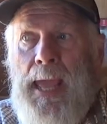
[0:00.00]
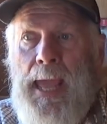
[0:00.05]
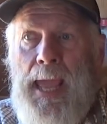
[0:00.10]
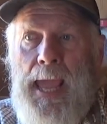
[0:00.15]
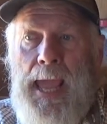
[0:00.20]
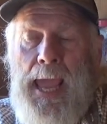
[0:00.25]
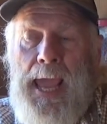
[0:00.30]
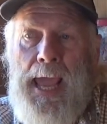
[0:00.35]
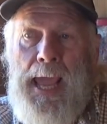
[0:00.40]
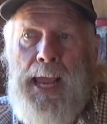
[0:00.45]

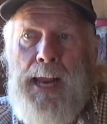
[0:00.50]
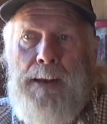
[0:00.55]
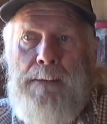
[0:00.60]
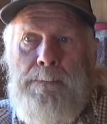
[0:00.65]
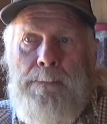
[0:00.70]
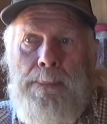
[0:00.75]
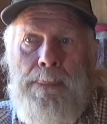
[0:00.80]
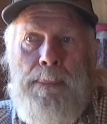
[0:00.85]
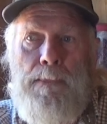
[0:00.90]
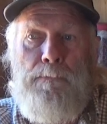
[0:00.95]

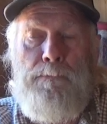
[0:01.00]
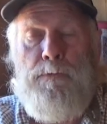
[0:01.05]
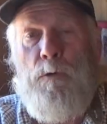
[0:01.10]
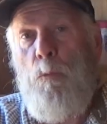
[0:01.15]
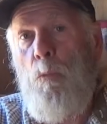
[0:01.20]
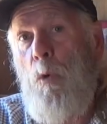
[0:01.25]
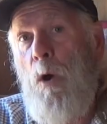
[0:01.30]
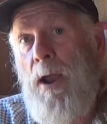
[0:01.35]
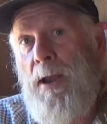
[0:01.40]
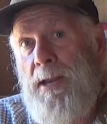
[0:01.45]
And
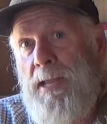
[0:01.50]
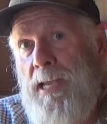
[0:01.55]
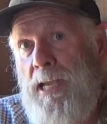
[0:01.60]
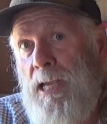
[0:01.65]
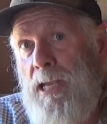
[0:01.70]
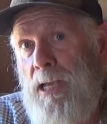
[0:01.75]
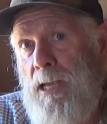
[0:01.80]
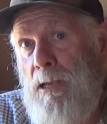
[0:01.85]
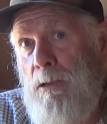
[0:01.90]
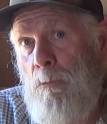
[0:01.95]
from what
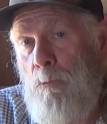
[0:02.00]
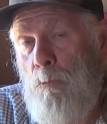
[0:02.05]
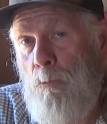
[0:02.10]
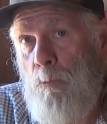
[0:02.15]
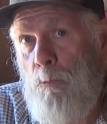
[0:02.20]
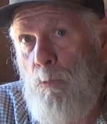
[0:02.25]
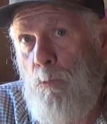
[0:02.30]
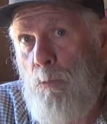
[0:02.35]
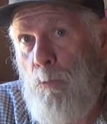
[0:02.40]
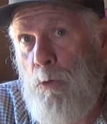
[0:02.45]
he
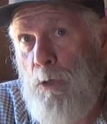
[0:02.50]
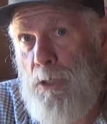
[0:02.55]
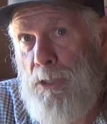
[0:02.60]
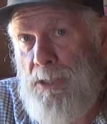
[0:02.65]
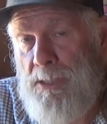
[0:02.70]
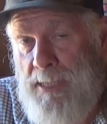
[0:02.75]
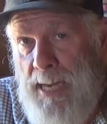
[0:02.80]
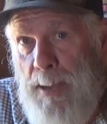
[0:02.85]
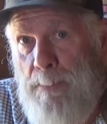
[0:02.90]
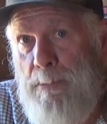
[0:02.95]

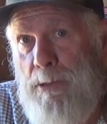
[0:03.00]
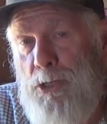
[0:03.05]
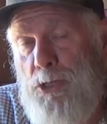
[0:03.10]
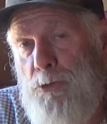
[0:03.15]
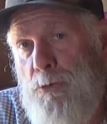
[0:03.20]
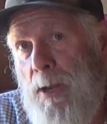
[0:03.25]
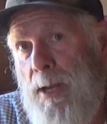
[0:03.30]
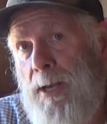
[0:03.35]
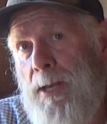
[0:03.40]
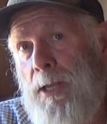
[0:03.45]
was
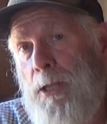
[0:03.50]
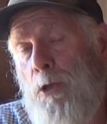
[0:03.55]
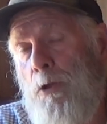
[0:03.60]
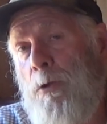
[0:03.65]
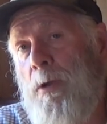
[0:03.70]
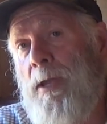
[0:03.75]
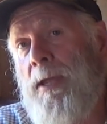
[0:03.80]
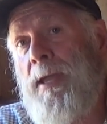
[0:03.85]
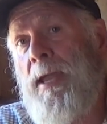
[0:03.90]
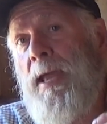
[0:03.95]
demonstrating, you
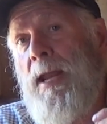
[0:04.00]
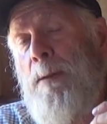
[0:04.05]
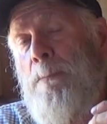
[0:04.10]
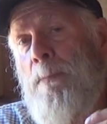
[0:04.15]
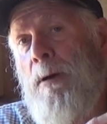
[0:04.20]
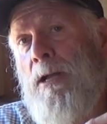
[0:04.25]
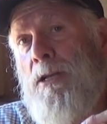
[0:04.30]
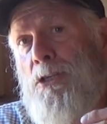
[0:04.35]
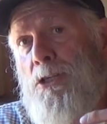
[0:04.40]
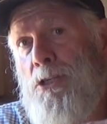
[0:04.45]
can get a
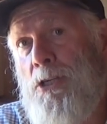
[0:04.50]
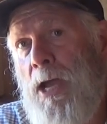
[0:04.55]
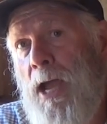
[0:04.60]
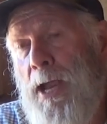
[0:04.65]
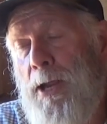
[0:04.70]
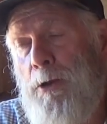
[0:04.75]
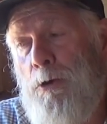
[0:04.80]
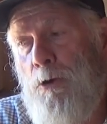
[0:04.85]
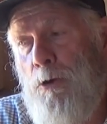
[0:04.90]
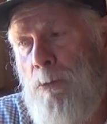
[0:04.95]
much
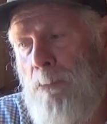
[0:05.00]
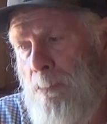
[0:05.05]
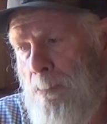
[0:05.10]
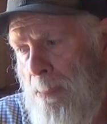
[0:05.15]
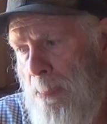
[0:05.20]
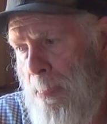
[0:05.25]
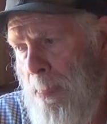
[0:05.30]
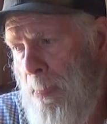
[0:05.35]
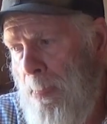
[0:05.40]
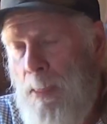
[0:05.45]
tighter,
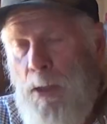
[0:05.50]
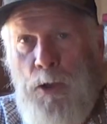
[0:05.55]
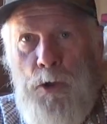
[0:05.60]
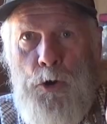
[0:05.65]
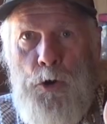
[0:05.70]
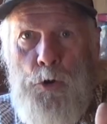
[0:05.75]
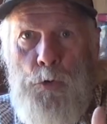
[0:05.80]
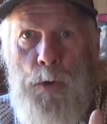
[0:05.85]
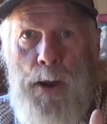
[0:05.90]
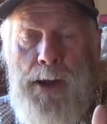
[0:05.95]

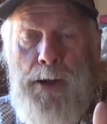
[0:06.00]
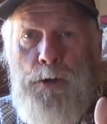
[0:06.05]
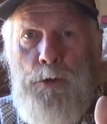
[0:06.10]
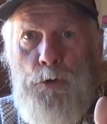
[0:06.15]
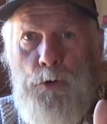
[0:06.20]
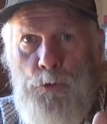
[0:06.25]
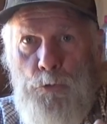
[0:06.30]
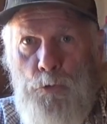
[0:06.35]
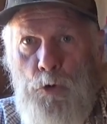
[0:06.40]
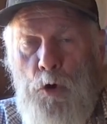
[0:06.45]
greater
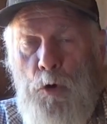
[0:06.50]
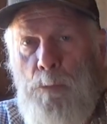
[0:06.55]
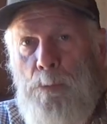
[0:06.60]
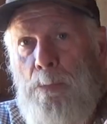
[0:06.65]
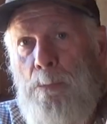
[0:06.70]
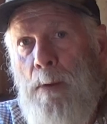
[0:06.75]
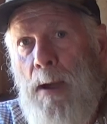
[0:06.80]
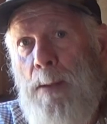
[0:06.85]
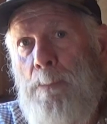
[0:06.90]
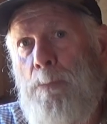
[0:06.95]

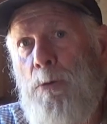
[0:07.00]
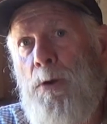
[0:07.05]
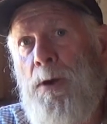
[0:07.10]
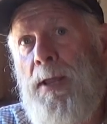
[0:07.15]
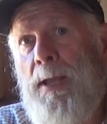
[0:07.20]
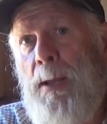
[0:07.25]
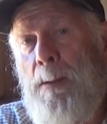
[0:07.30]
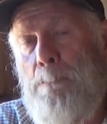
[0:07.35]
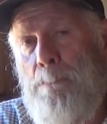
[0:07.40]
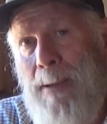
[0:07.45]
group by
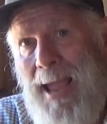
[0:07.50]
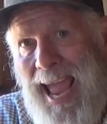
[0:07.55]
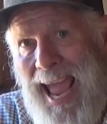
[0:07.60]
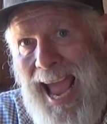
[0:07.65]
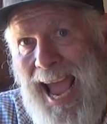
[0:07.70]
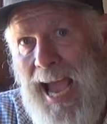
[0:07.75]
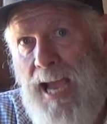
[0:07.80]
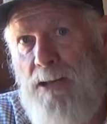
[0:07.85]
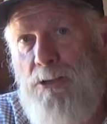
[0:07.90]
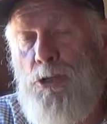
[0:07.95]
putting a
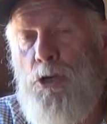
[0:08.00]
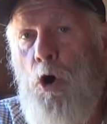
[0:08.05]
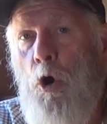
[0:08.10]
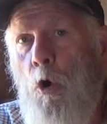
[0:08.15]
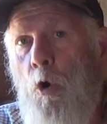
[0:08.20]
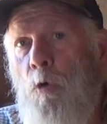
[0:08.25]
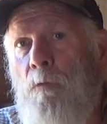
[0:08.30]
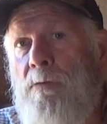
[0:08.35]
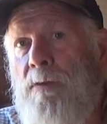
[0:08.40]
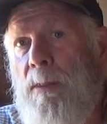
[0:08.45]
patch
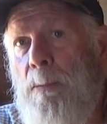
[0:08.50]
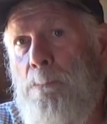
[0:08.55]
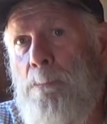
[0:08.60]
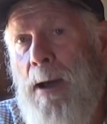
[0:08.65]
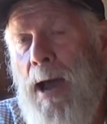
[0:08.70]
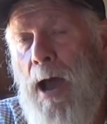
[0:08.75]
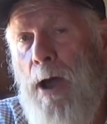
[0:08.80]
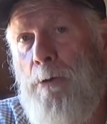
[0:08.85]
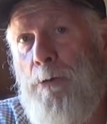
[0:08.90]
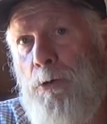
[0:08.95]
over the
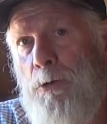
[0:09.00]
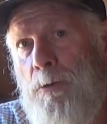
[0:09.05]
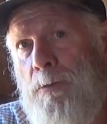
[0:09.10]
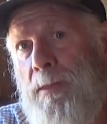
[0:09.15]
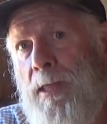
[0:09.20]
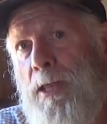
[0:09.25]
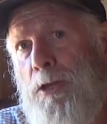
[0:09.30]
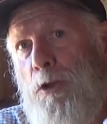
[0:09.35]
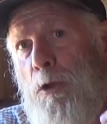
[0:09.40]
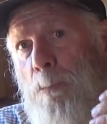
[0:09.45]
powder
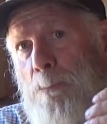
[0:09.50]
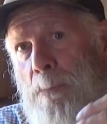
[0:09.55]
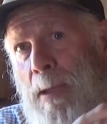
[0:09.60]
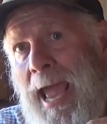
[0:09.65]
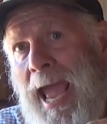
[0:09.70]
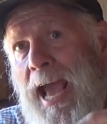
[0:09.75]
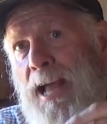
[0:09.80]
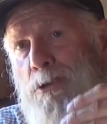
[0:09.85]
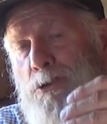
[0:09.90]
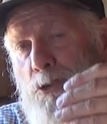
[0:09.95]
and then your
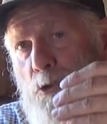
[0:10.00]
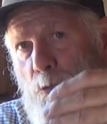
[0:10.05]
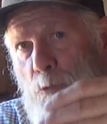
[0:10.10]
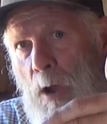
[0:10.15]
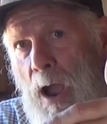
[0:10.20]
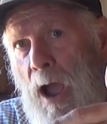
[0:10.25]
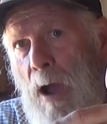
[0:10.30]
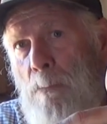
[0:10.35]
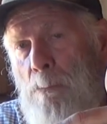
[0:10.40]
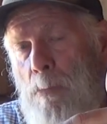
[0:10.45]
patched
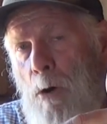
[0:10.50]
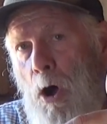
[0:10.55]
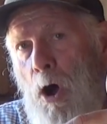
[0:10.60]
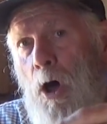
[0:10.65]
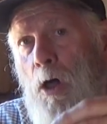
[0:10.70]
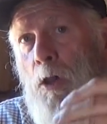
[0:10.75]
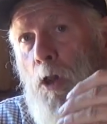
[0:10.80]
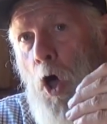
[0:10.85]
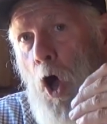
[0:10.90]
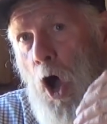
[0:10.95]
round
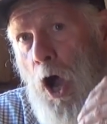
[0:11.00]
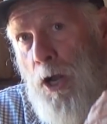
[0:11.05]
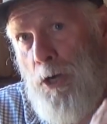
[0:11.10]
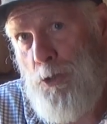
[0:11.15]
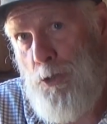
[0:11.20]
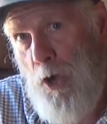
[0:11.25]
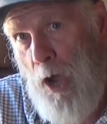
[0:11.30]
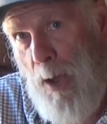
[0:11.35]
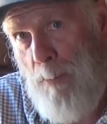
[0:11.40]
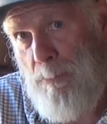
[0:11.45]
ball on
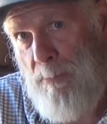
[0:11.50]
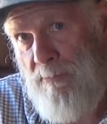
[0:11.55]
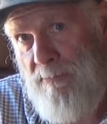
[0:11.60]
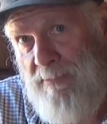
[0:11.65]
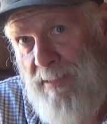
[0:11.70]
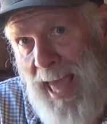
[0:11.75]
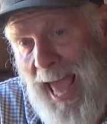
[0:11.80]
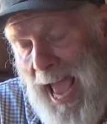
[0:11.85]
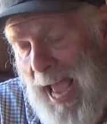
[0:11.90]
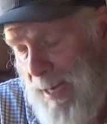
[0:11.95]
top
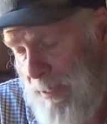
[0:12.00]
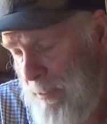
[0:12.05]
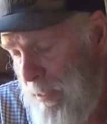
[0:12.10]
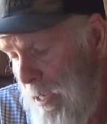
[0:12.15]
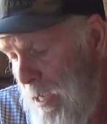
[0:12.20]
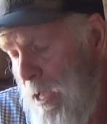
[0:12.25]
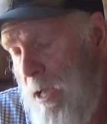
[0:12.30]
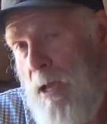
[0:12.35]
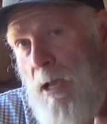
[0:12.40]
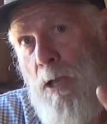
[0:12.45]
of that.
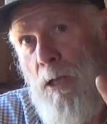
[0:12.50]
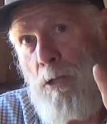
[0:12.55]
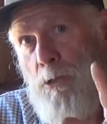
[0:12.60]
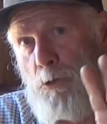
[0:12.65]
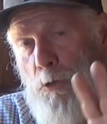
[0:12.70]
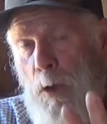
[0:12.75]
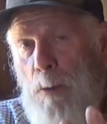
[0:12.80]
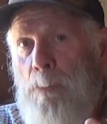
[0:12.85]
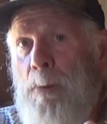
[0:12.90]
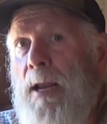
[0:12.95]

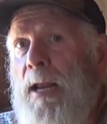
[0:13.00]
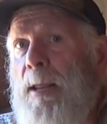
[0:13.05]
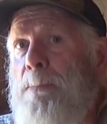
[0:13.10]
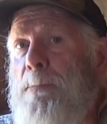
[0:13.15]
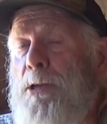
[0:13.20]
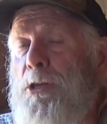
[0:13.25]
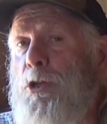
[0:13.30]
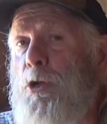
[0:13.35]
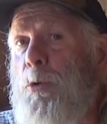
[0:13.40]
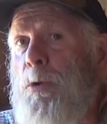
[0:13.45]
So I'm going to
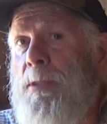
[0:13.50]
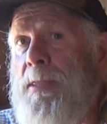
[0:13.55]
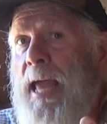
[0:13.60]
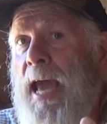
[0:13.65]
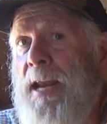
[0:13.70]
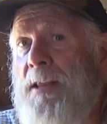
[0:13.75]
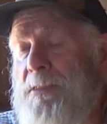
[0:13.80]
be doing that